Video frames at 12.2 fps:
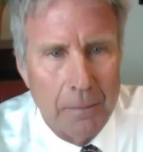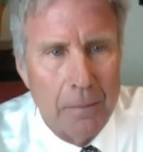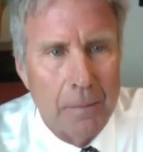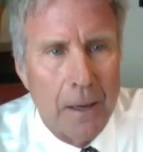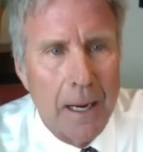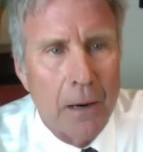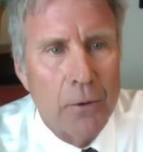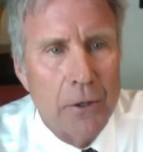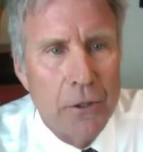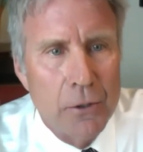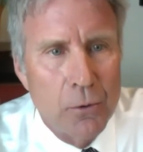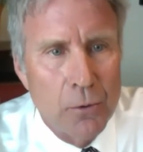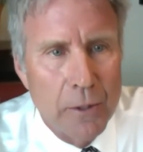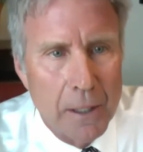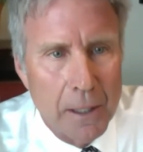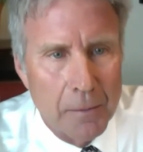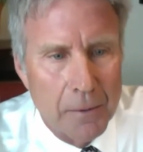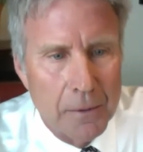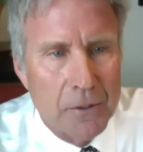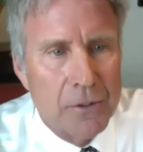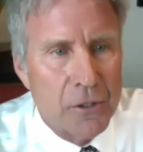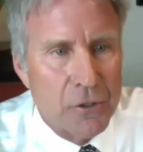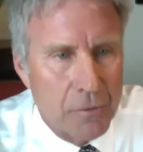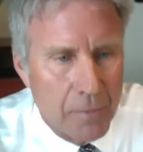how do you get
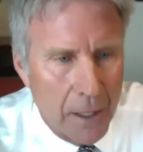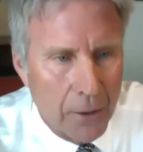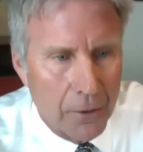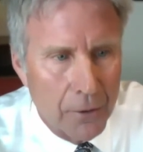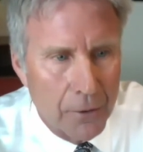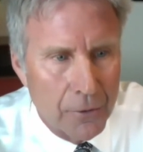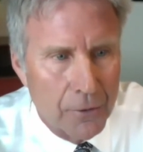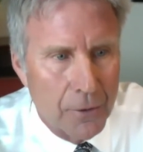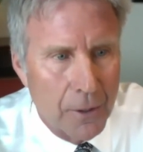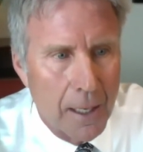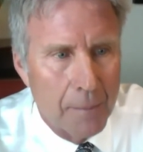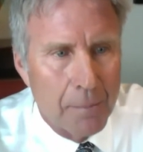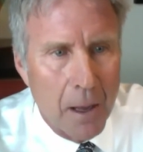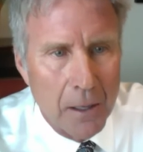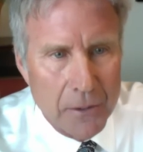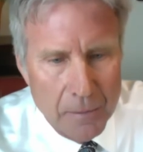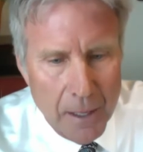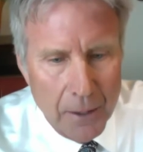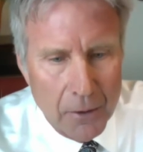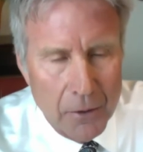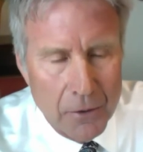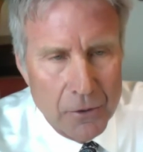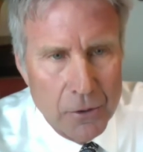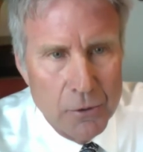decision makers and policy
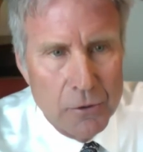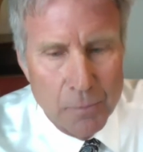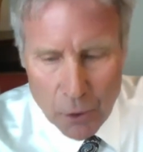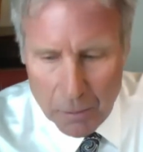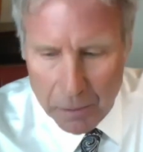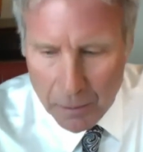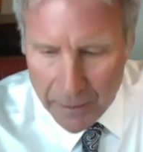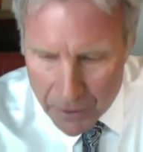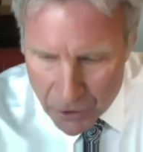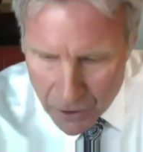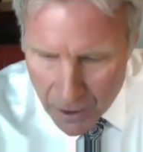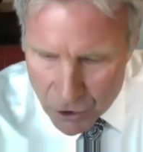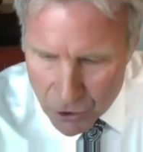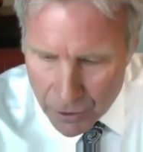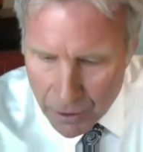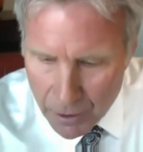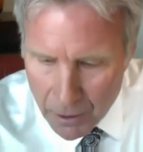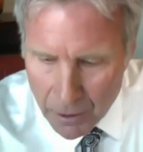makers to support public education,